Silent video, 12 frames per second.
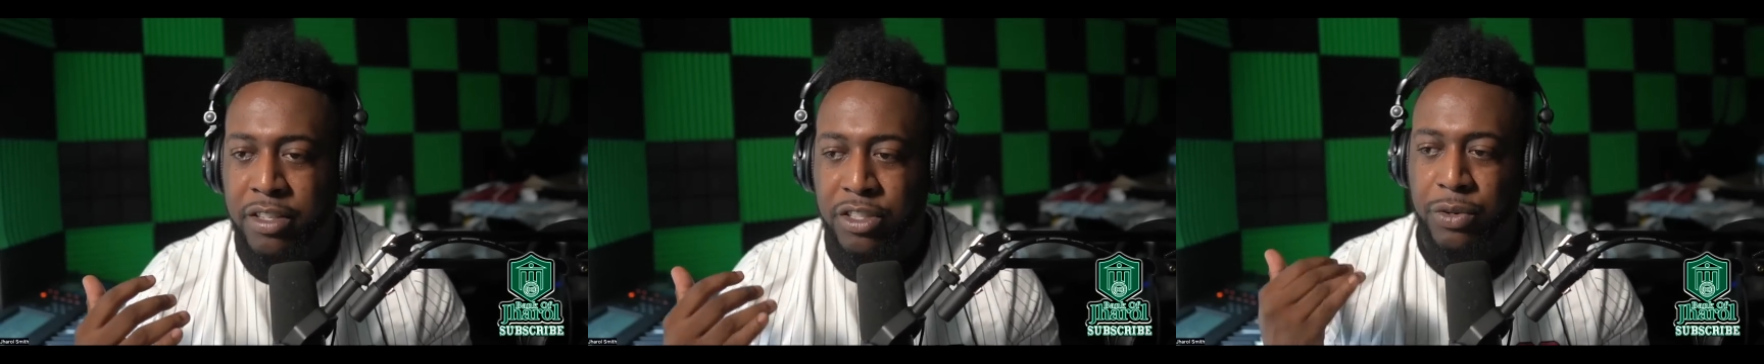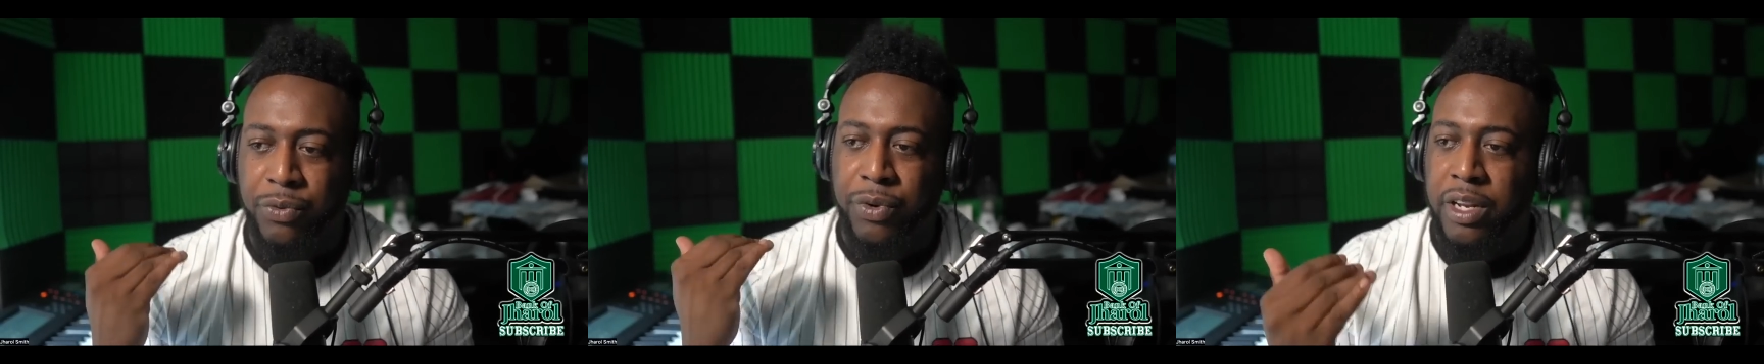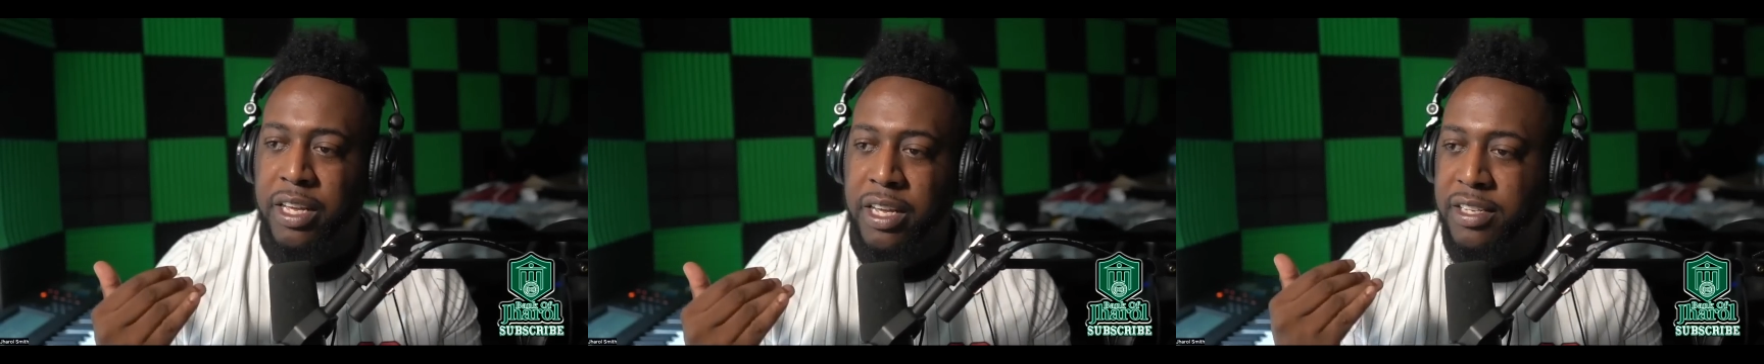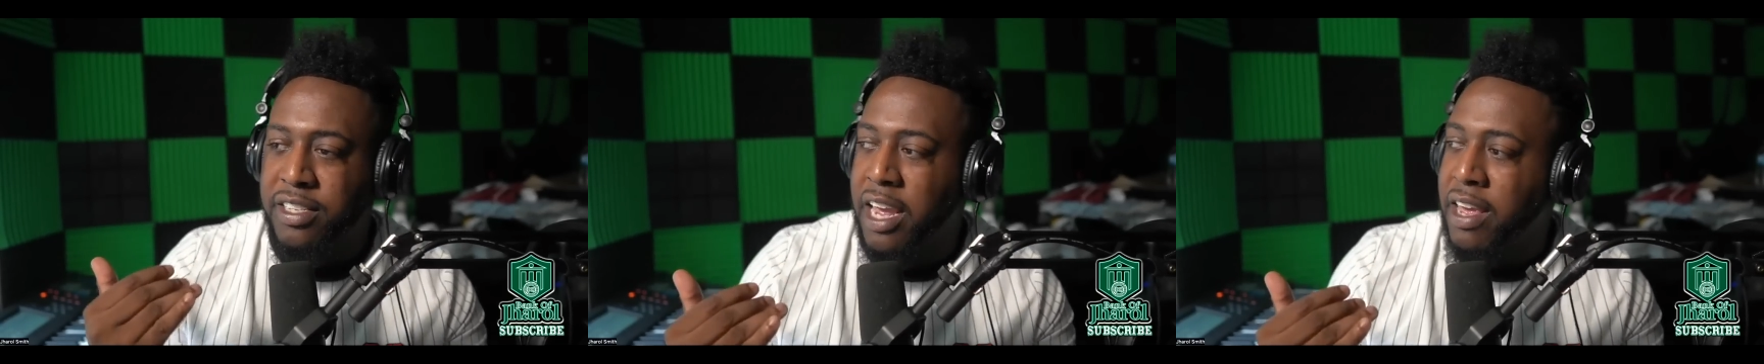to really
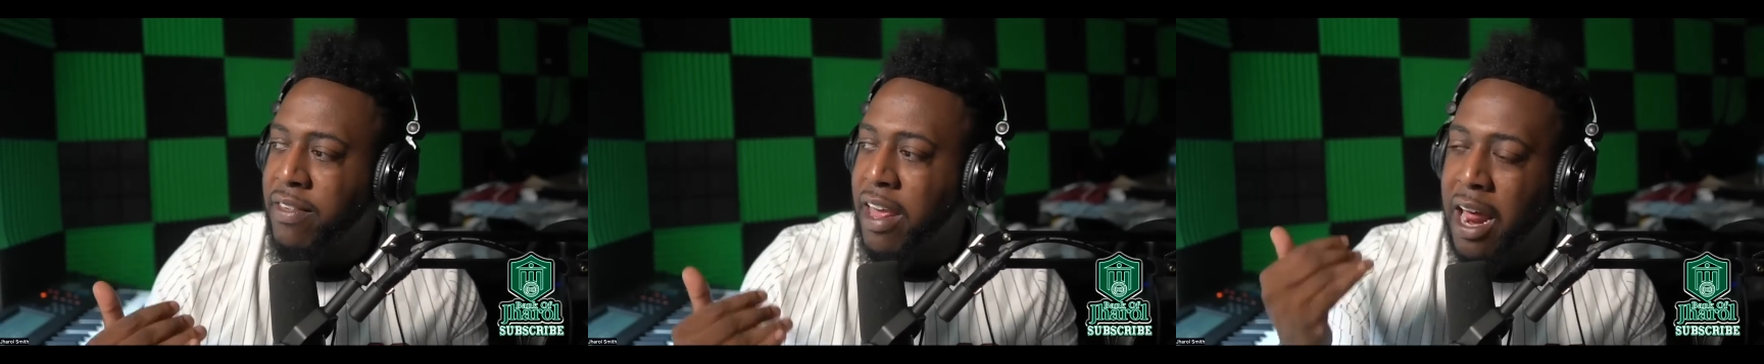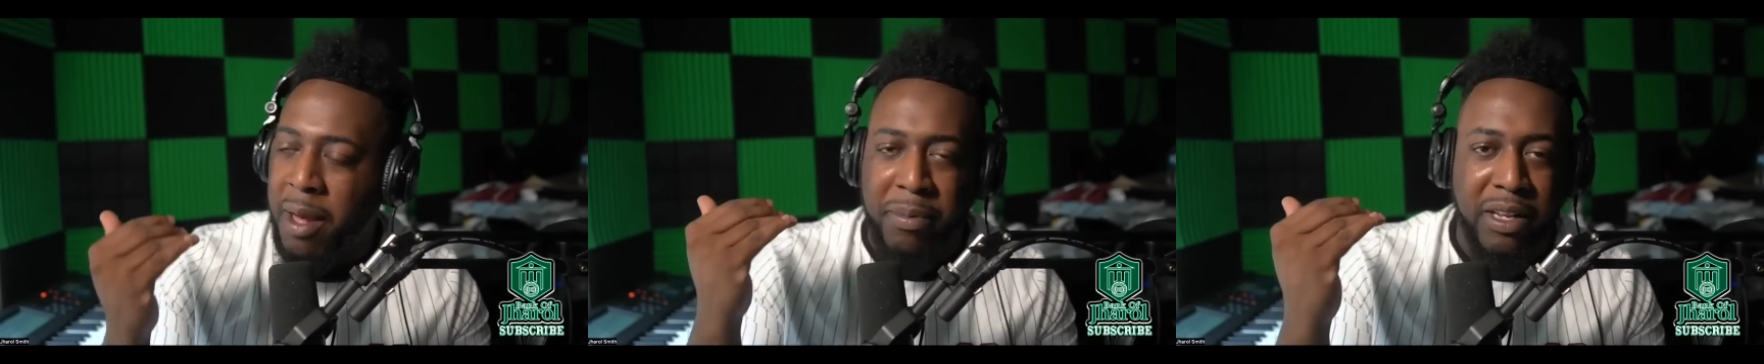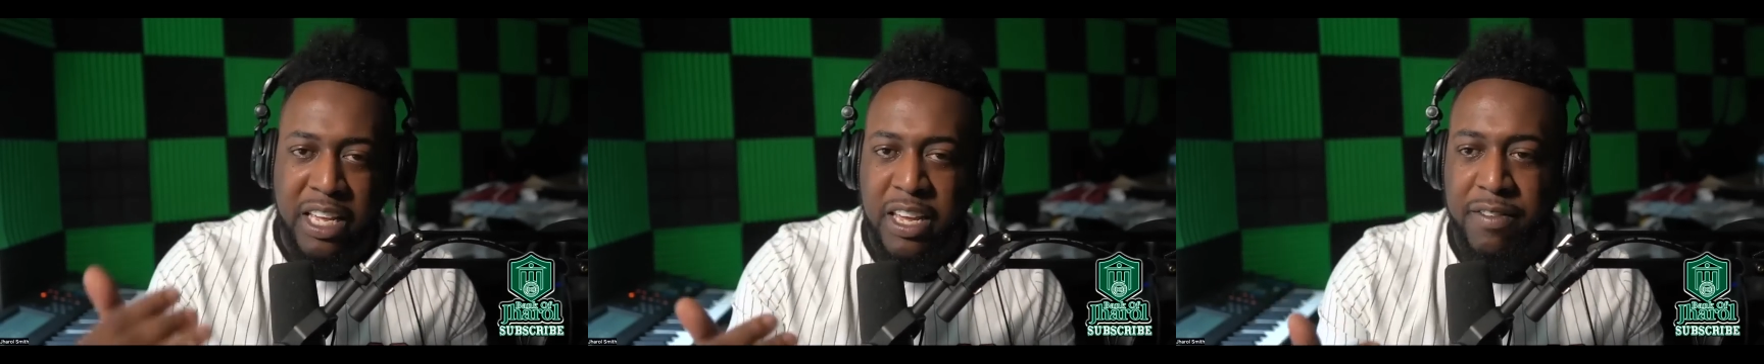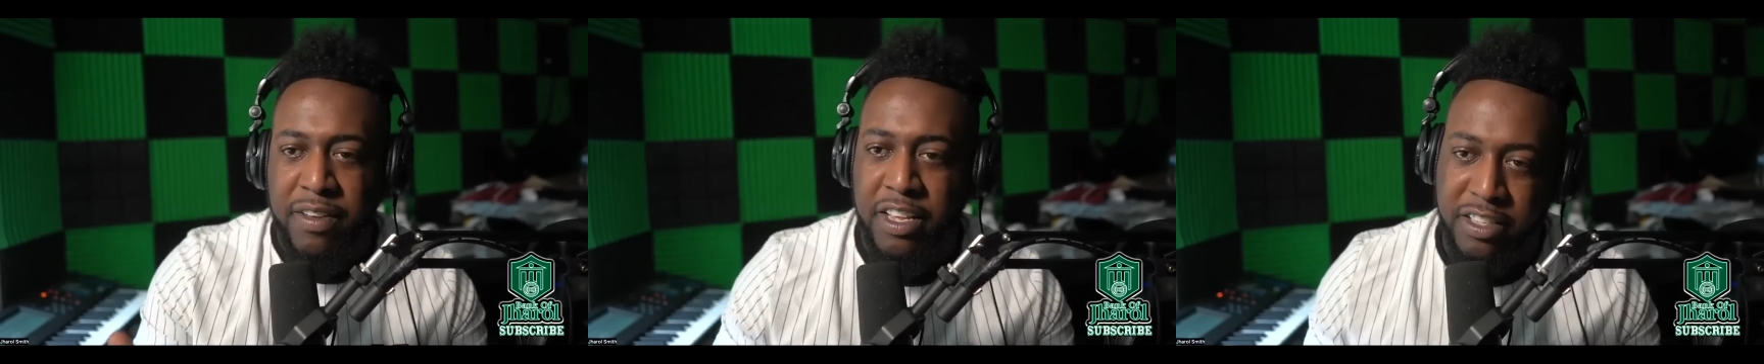say that I
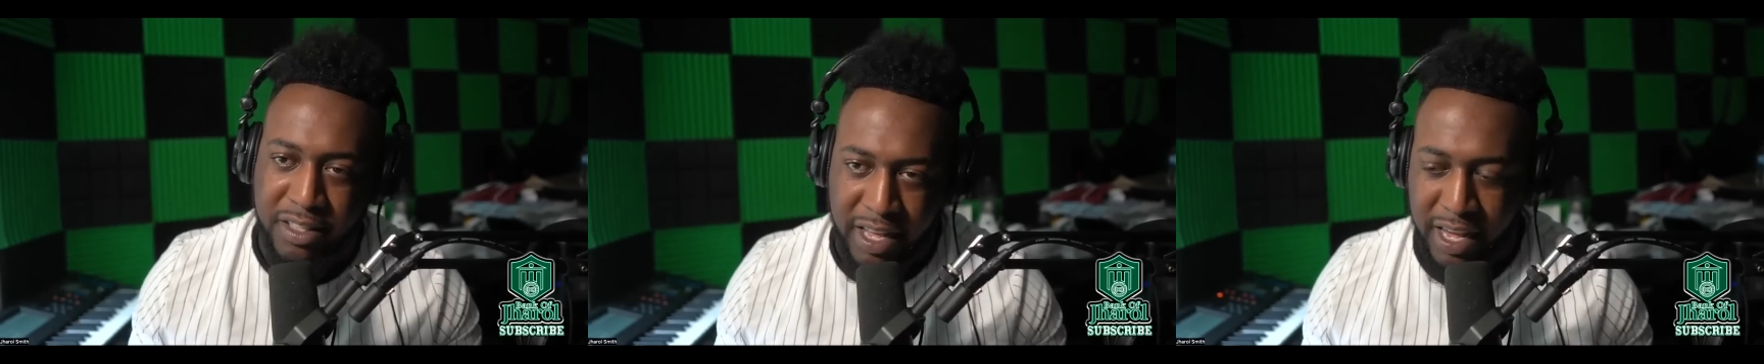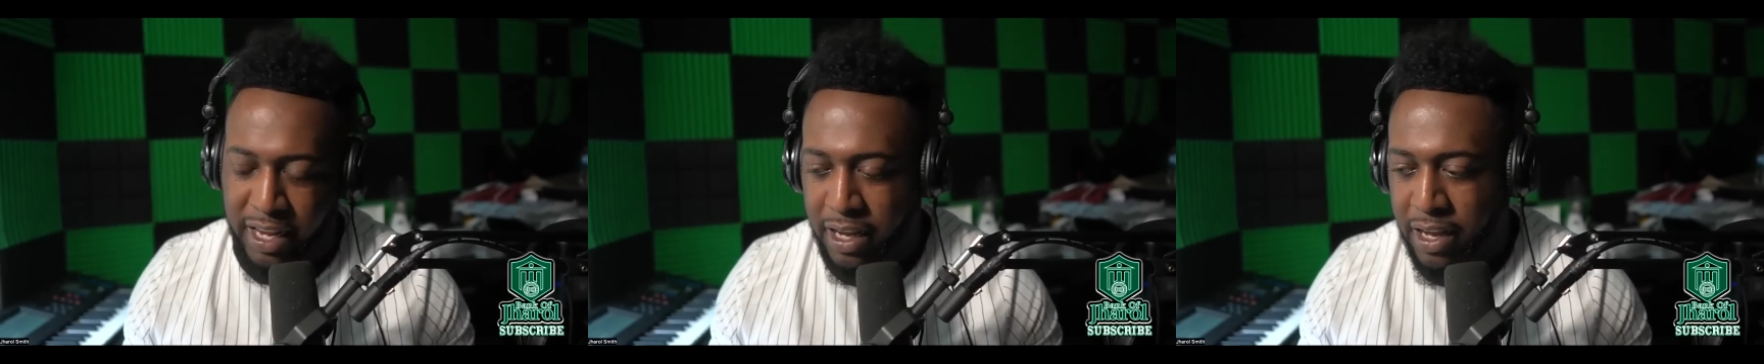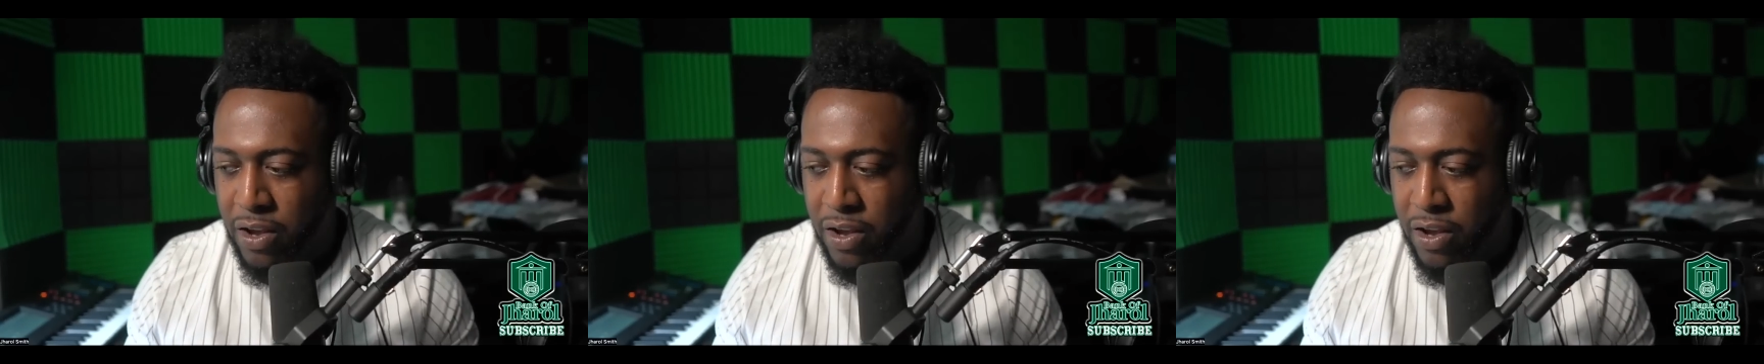believe in this thing